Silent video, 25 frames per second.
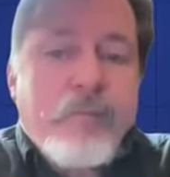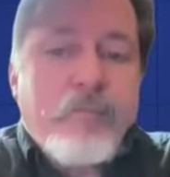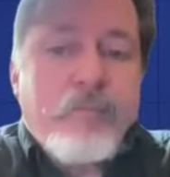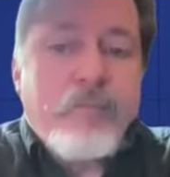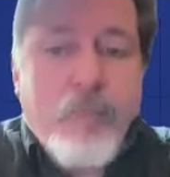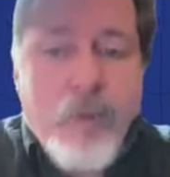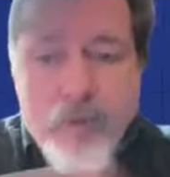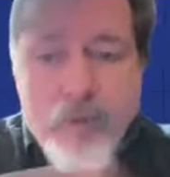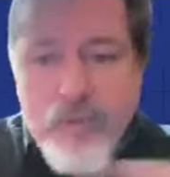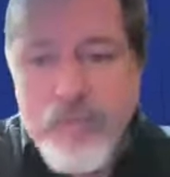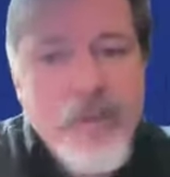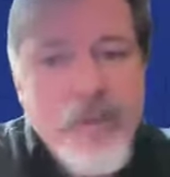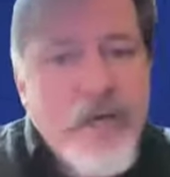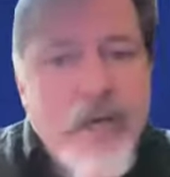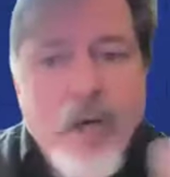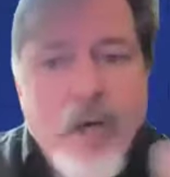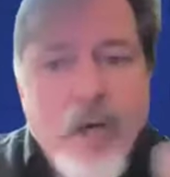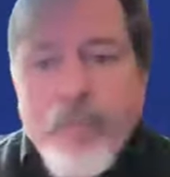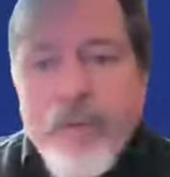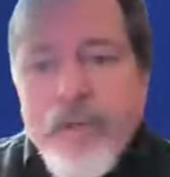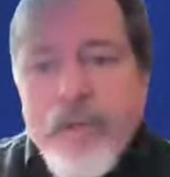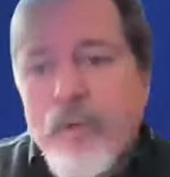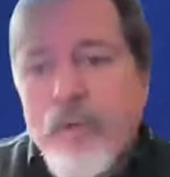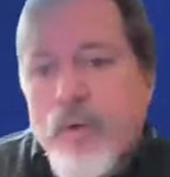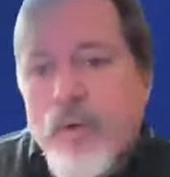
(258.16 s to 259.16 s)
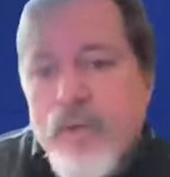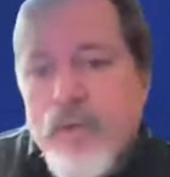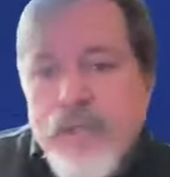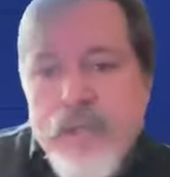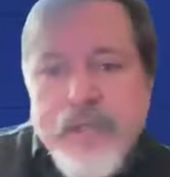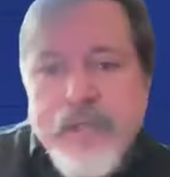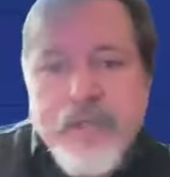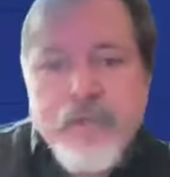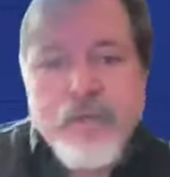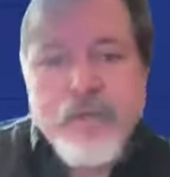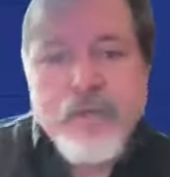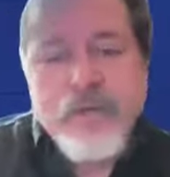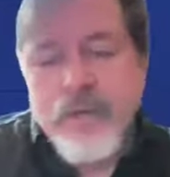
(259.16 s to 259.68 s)
Beau's been helping orgs
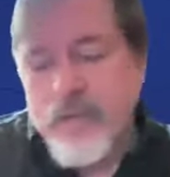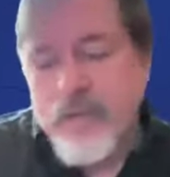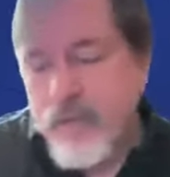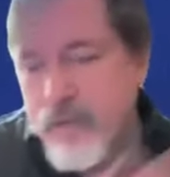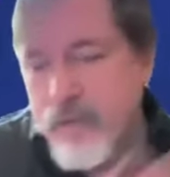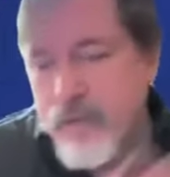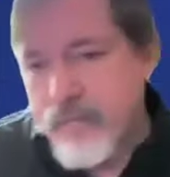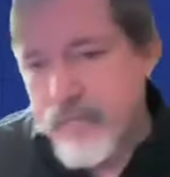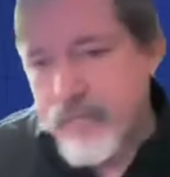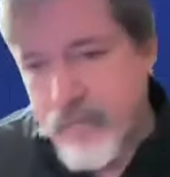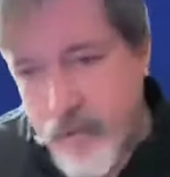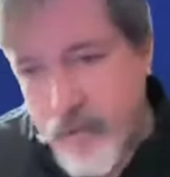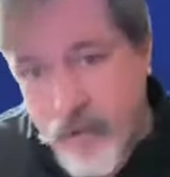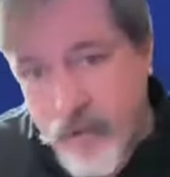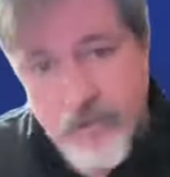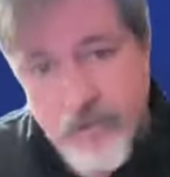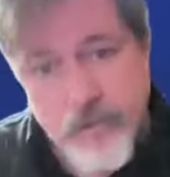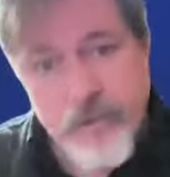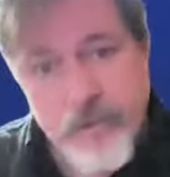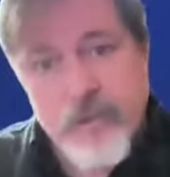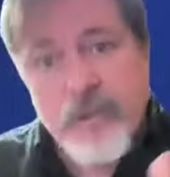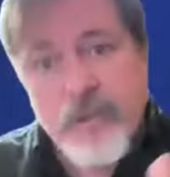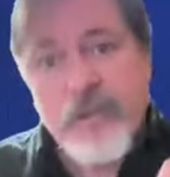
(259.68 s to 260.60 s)
like yours do this for years.